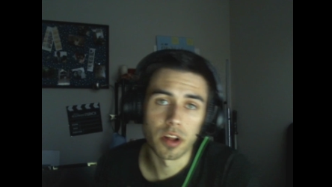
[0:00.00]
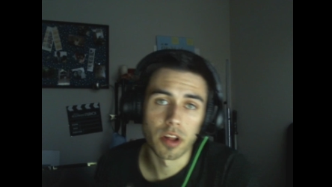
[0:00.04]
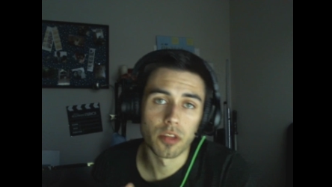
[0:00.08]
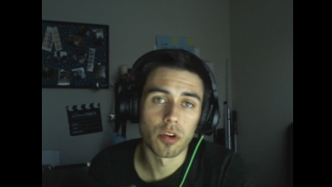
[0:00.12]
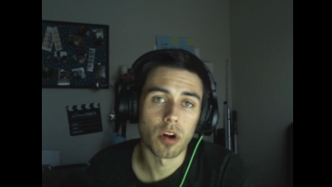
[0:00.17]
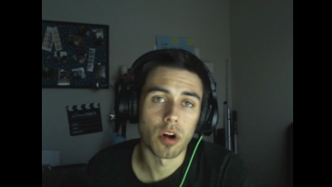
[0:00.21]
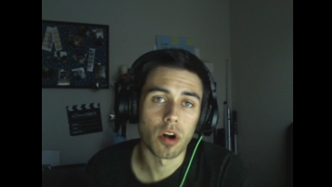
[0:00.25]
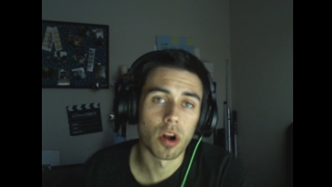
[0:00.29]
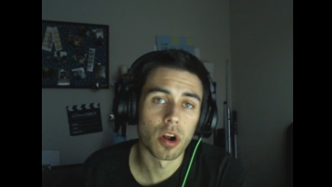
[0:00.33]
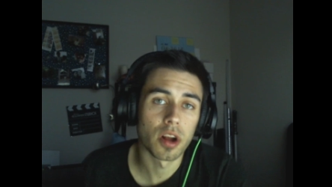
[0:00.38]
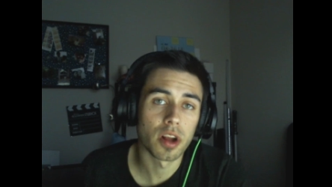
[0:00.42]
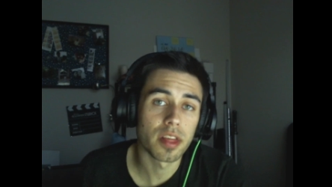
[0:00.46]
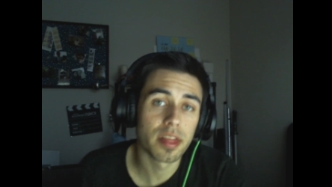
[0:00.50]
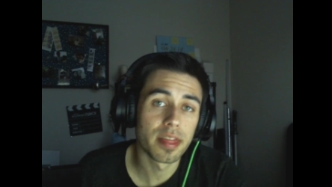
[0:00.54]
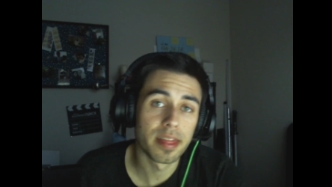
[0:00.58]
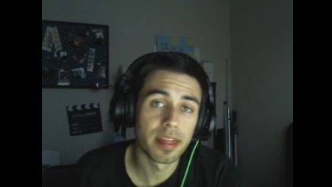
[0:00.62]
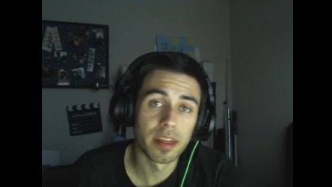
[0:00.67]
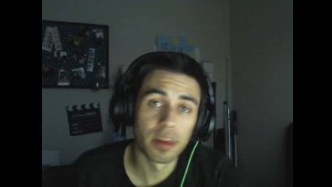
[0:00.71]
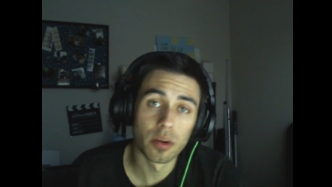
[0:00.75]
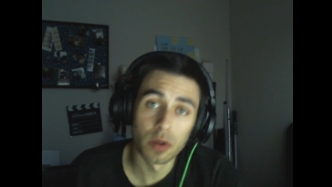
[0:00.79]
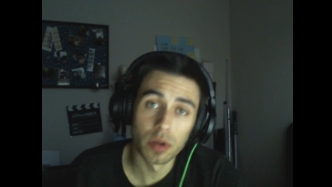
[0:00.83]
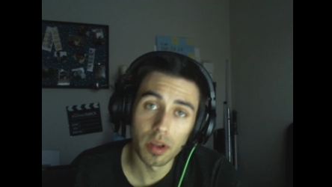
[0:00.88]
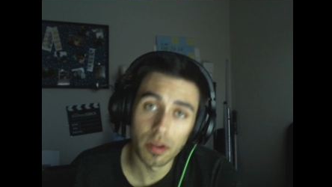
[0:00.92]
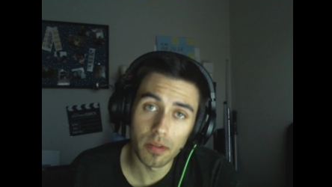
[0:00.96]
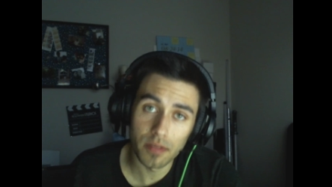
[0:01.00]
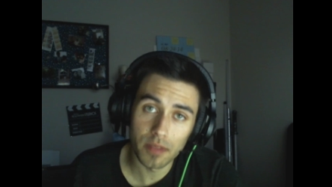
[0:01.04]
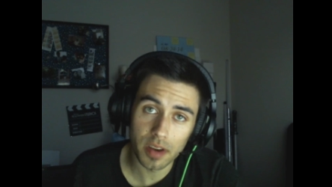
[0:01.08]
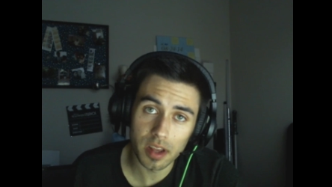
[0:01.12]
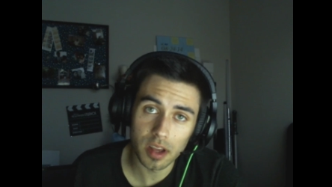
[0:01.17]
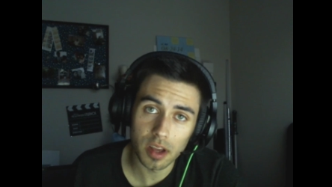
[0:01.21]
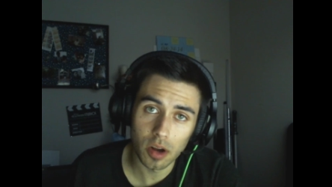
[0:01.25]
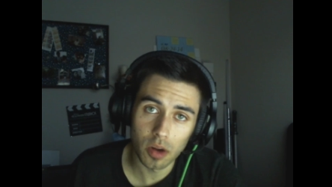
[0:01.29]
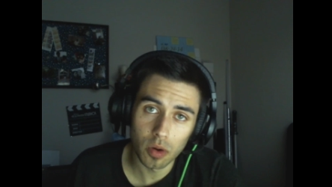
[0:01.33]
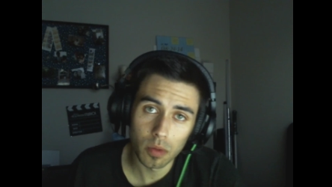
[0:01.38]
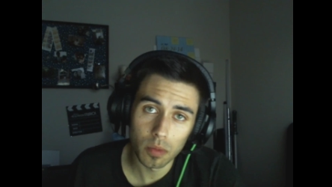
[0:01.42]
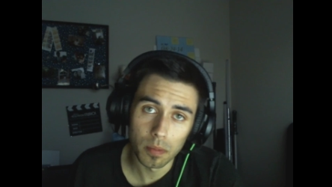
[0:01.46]
for another arc theory
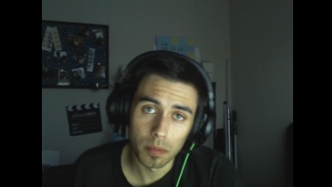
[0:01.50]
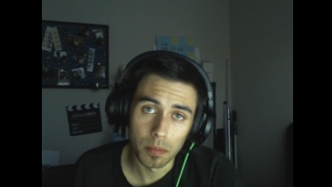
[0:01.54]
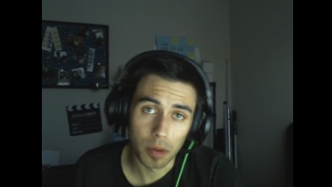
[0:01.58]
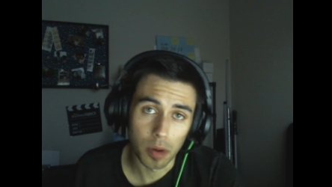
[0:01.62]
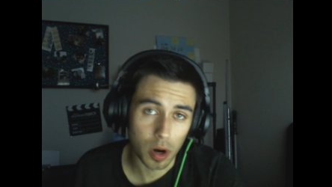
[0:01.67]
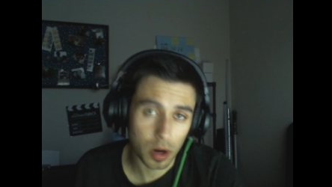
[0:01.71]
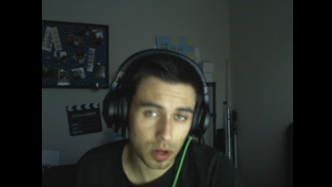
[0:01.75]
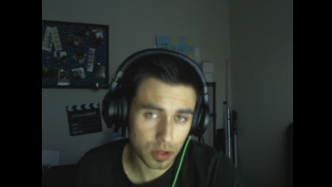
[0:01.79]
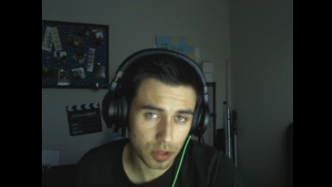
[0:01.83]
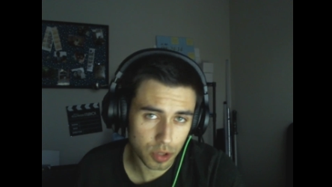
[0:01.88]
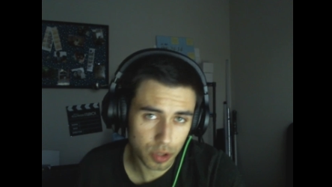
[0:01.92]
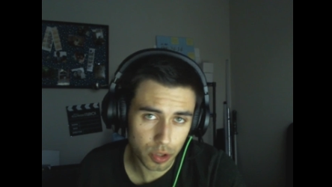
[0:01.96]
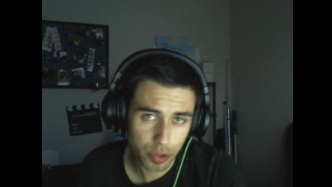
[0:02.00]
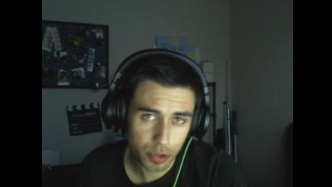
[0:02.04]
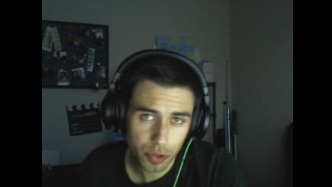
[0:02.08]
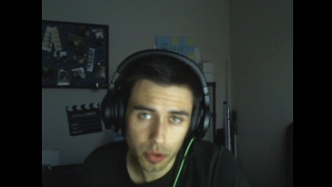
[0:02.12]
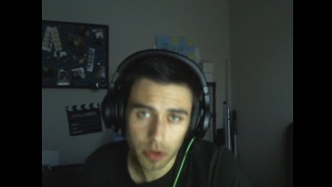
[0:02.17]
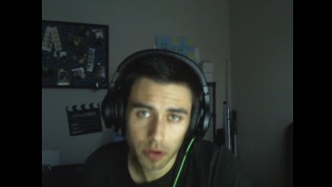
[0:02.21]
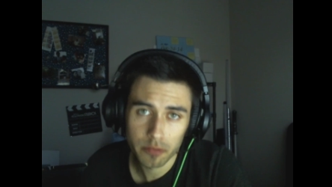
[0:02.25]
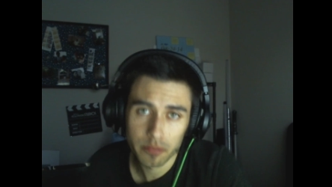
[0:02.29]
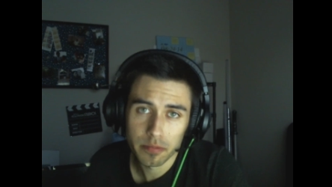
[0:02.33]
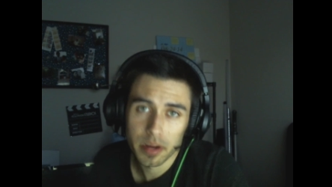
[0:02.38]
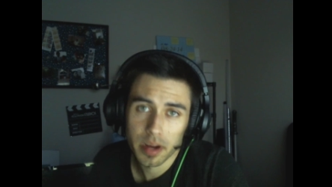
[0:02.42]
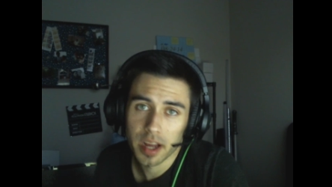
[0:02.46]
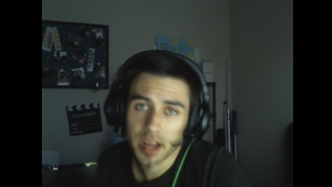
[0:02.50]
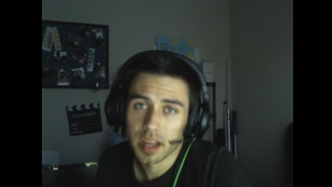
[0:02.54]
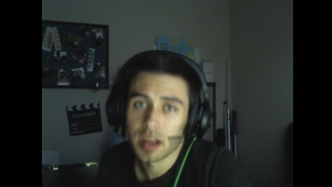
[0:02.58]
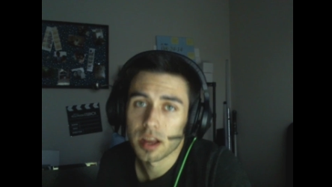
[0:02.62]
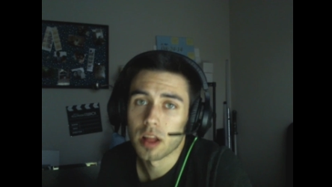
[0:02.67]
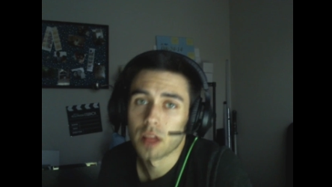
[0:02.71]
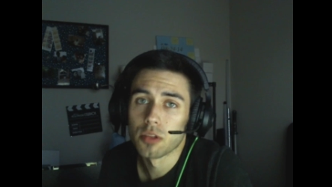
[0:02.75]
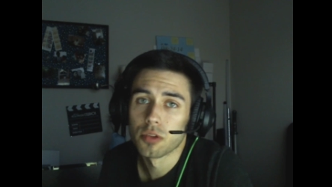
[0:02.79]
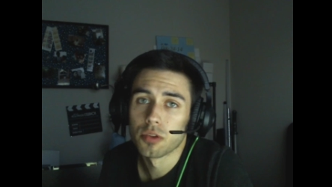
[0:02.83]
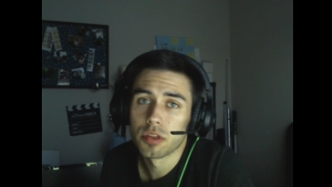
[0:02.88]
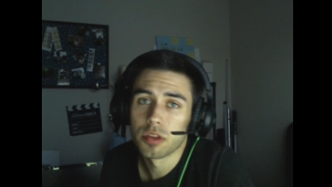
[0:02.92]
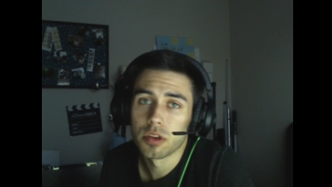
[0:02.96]
video, part two of my
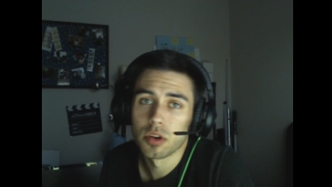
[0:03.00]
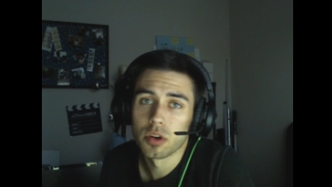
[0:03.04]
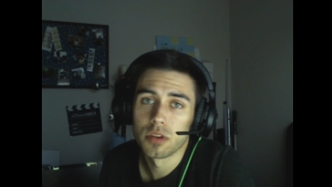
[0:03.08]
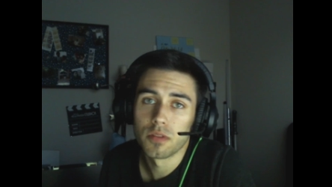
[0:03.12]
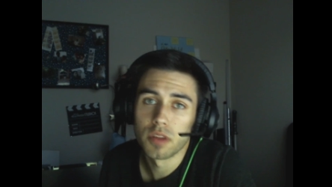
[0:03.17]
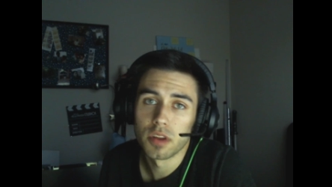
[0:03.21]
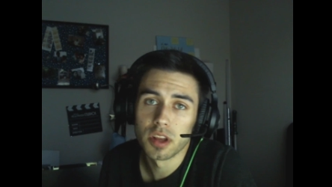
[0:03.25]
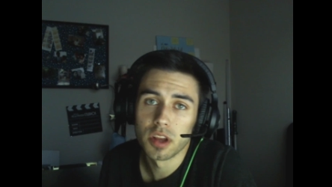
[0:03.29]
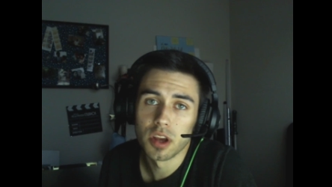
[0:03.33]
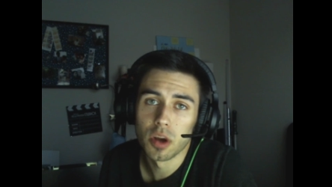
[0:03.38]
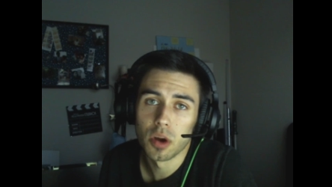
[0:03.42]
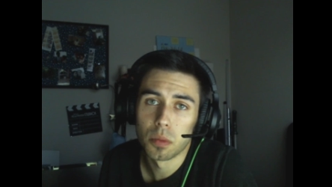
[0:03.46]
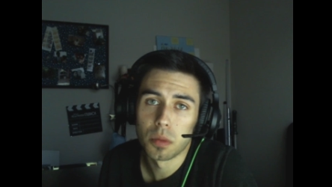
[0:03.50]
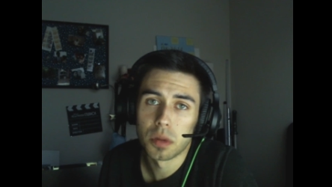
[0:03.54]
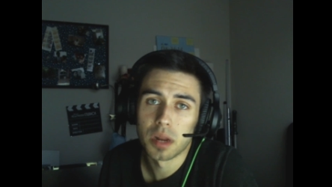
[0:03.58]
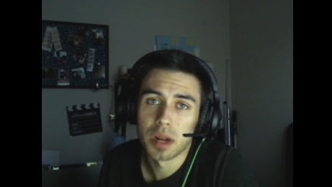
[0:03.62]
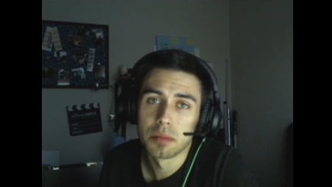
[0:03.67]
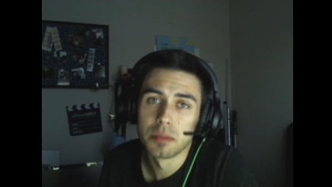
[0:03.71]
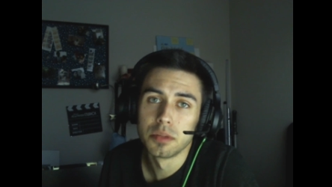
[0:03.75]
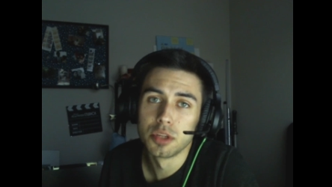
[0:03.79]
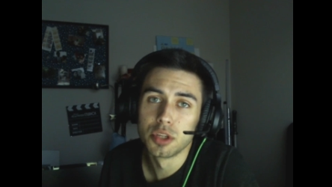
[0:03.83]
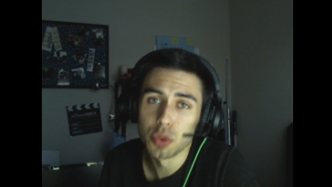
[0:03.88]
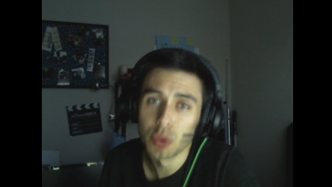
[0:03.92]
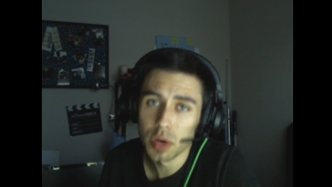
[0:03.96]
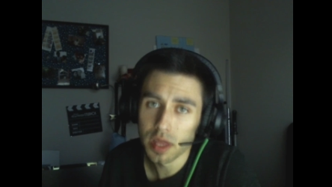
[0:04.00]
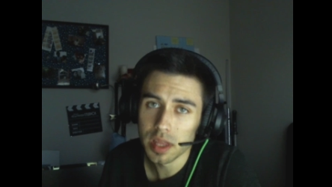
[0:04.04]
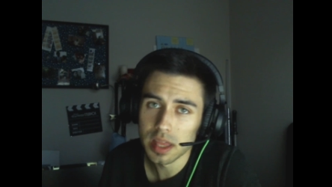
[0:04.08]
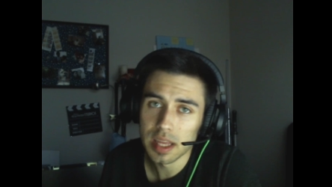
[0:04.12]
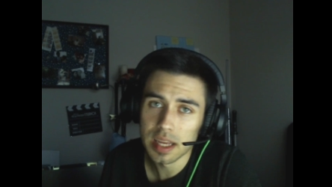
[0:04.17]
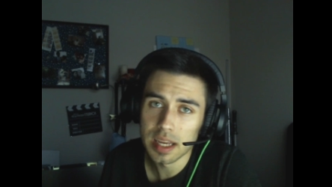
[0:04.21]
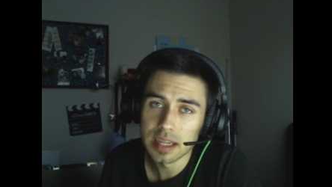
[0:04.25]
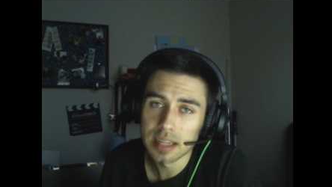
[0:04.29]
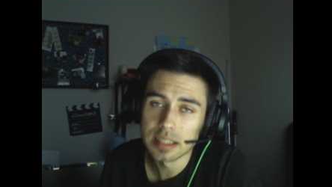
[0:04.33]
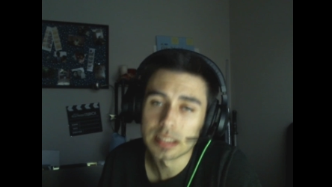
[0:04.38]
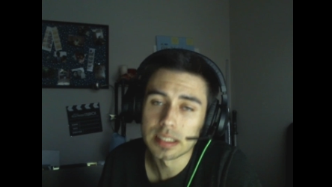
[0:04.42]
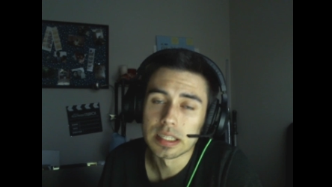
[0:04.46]
color theory video, but I'm doing
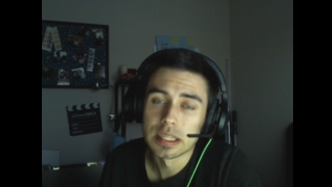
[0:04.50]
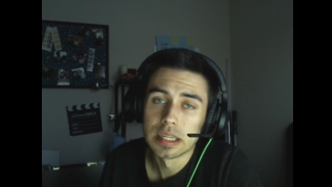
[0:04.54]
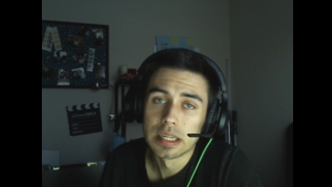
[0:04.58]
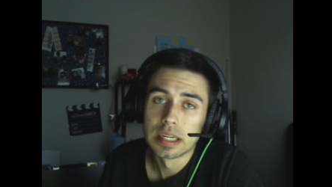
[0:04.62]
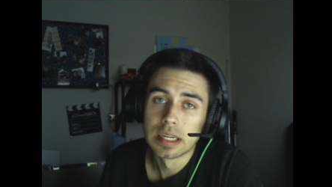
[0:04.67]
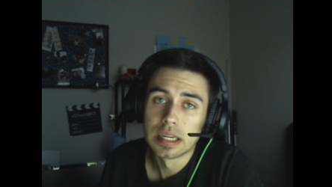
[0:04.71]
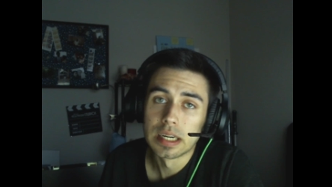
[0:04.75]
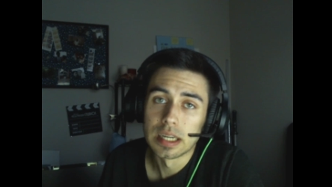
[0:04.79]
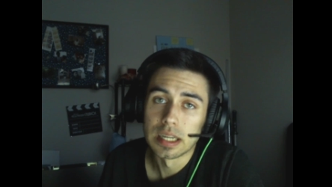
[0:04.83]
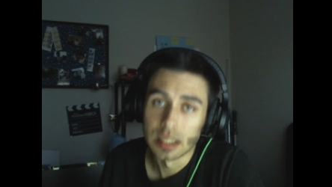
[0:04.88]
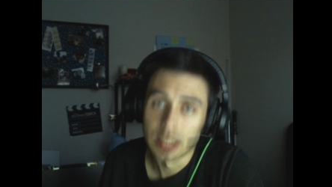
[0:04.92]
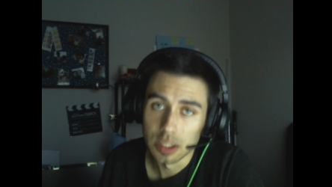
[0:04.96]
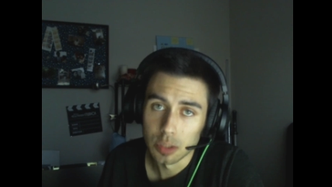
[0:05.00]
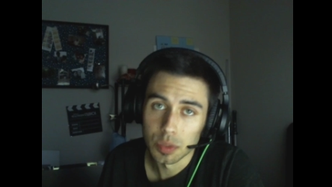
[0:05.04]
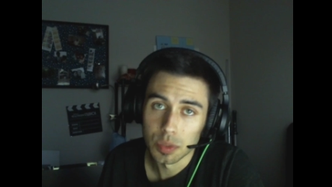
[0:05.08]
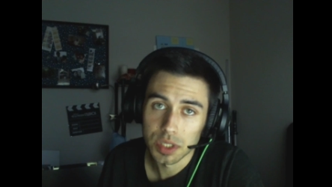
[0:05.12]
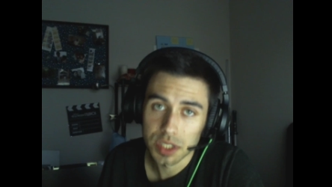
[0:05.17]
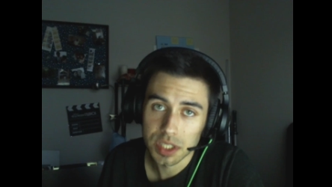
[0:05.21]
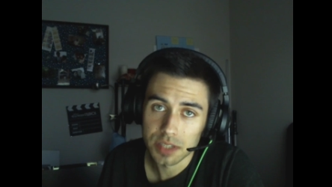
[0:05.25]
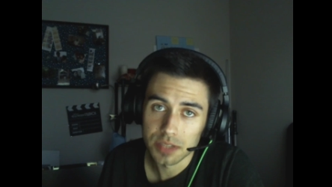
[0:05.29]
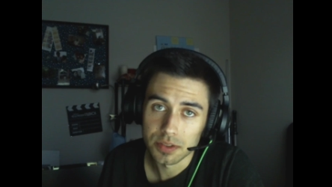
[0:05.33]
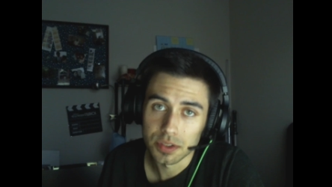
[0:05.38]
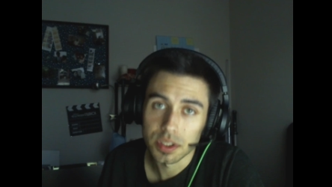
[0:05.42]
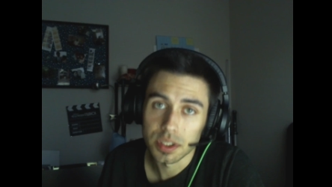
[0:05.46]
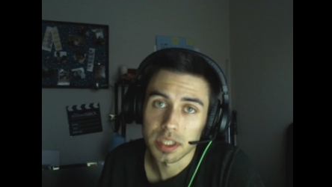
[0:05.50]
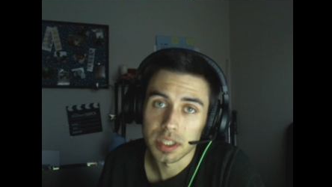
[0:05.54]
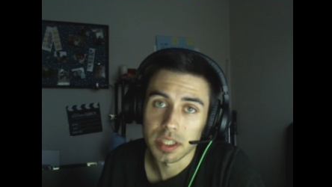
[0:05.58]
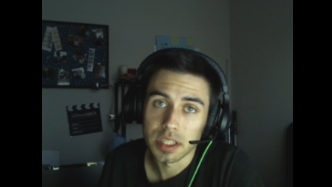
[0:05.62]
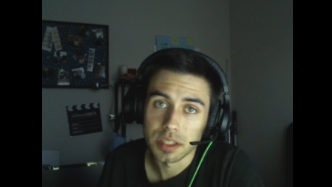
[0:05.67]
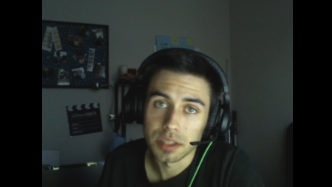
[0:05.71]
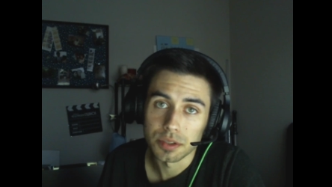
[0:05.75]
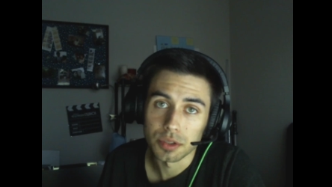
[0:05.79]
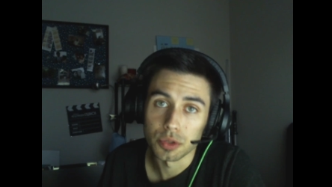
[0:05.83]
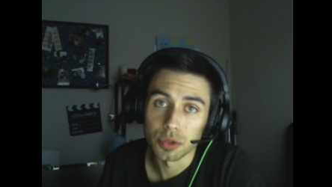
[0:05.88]
things a little bit differently.